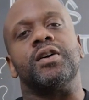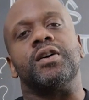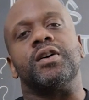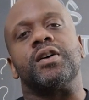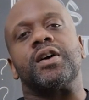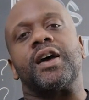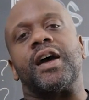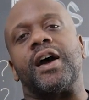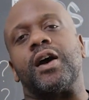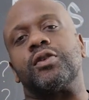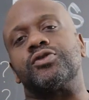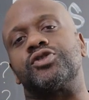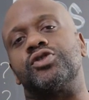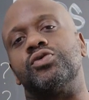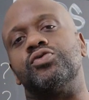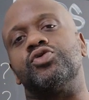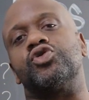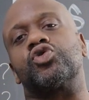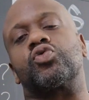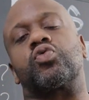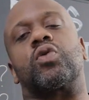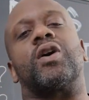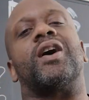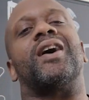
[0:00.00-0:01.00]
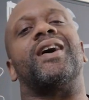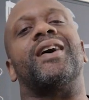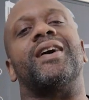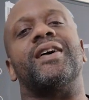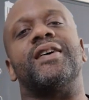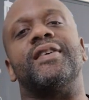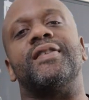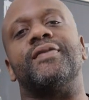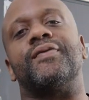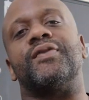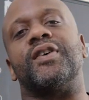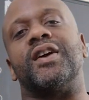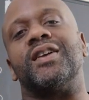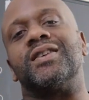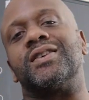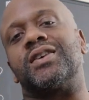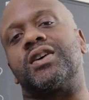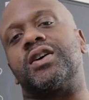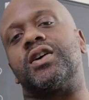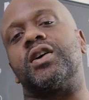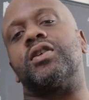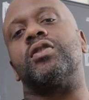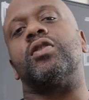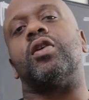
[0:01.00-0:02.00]
How to drive and
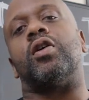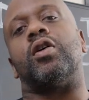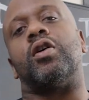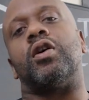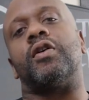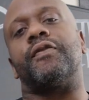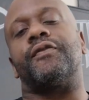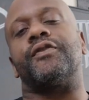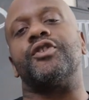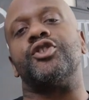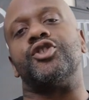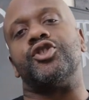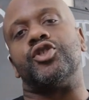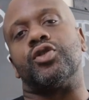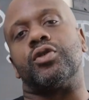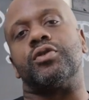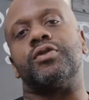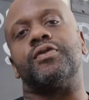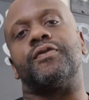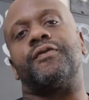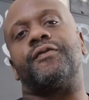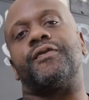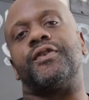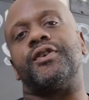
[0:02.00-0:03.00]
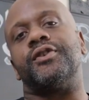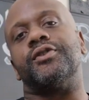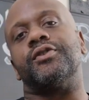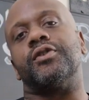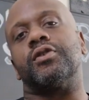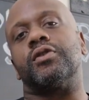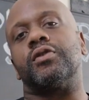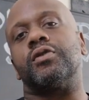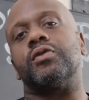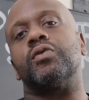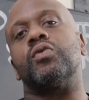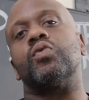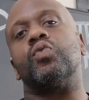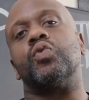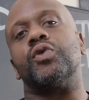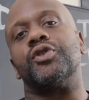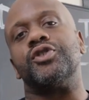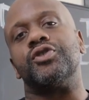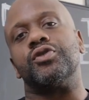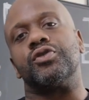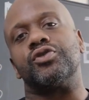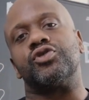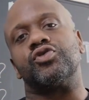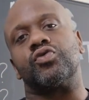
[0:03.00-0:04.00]
cut off your defender
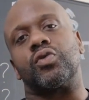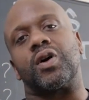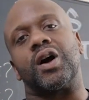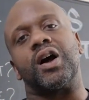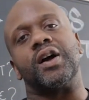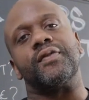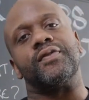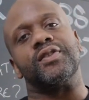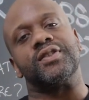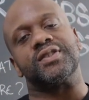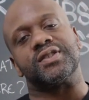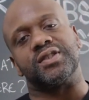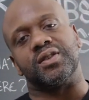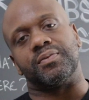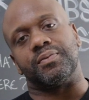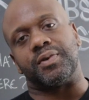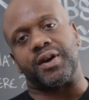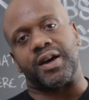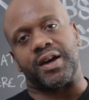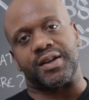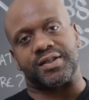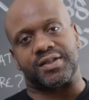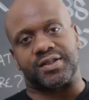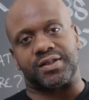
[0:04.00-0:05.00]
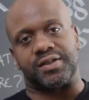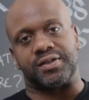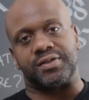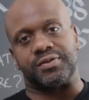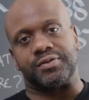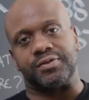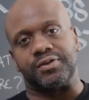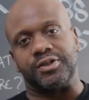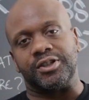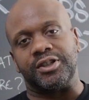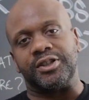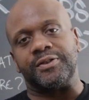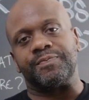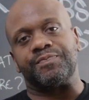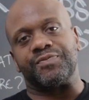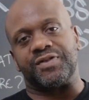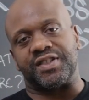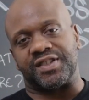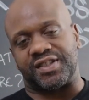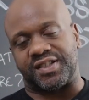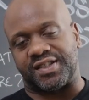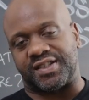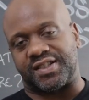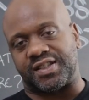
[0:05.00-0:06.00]
when you're driving to the basket.
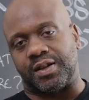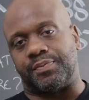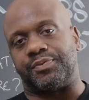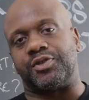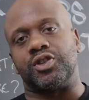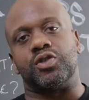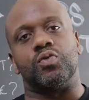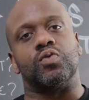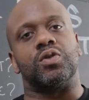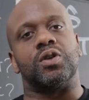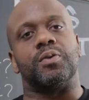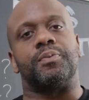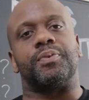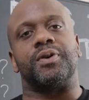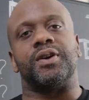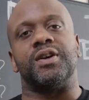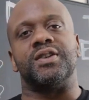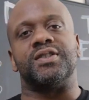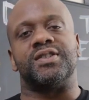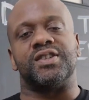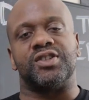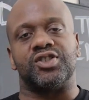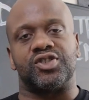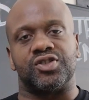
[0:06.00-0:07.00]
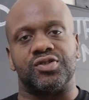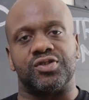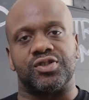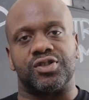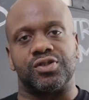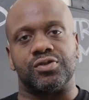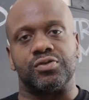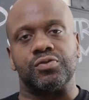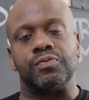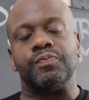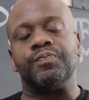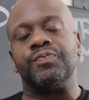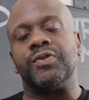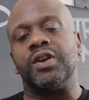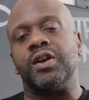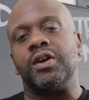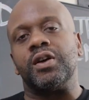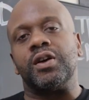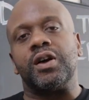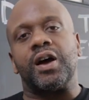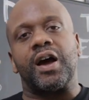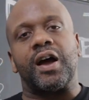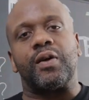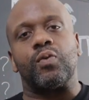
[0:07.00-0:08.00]
This is something you want to pay attention to.
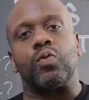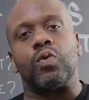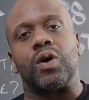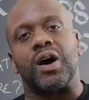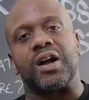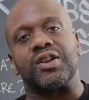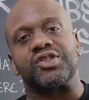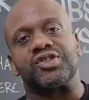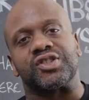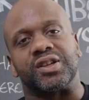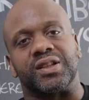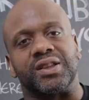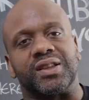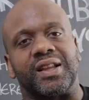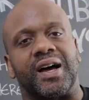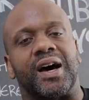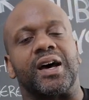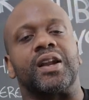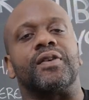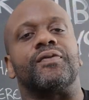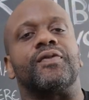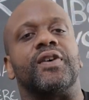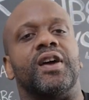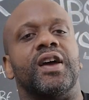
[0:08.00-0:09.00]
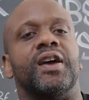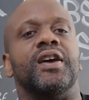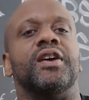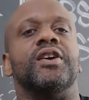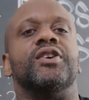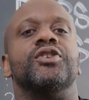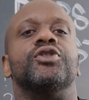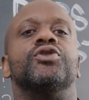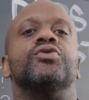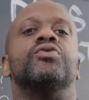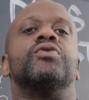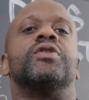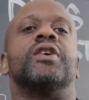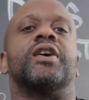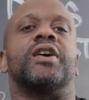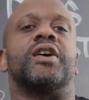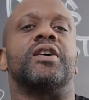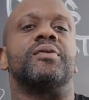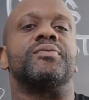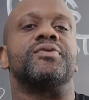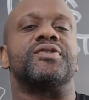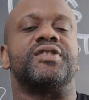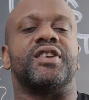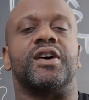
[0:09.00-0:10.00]
I watched a lot of AAU
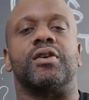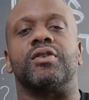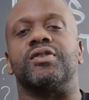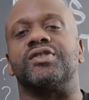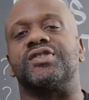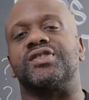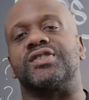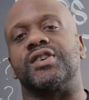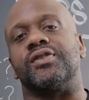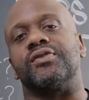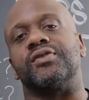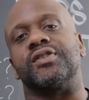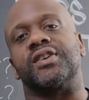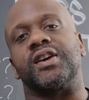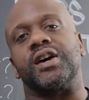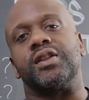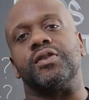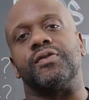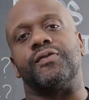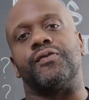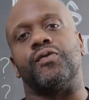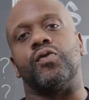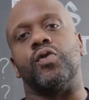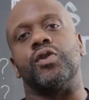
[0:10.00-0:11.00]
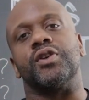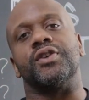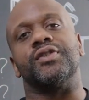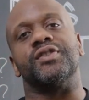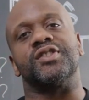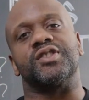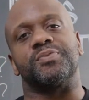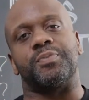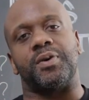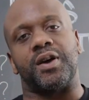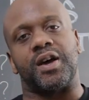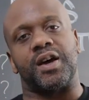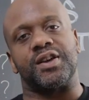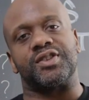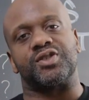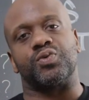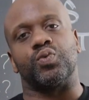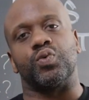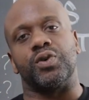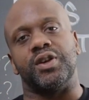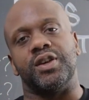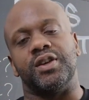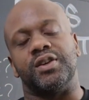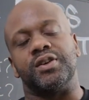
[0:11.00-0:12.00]
games down in Southern California this
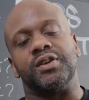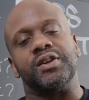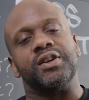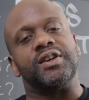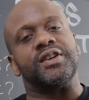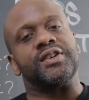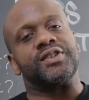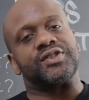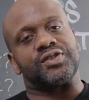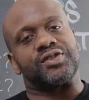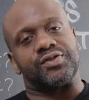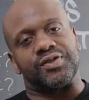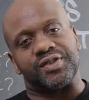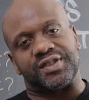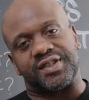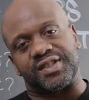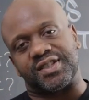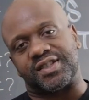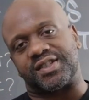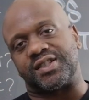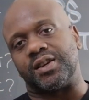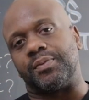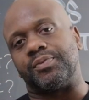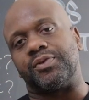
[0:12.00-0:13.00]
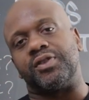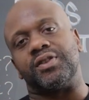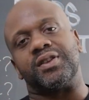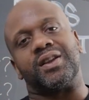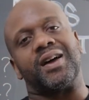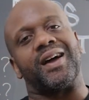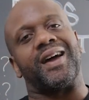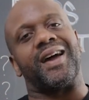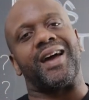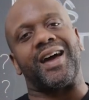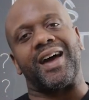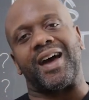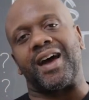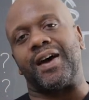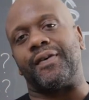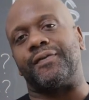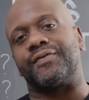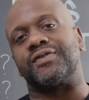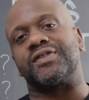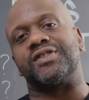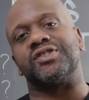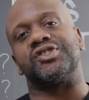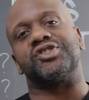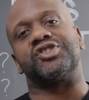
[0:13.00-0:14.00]
past week, so this is something that I
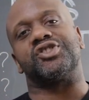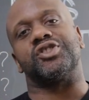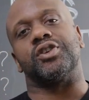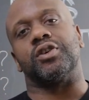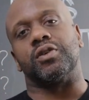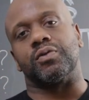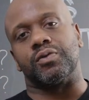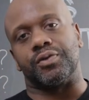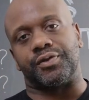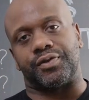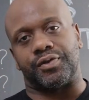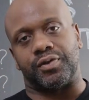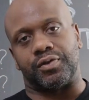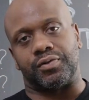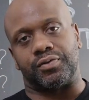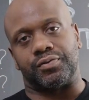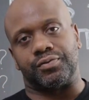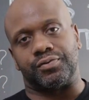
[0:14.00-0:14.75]
have to share with you.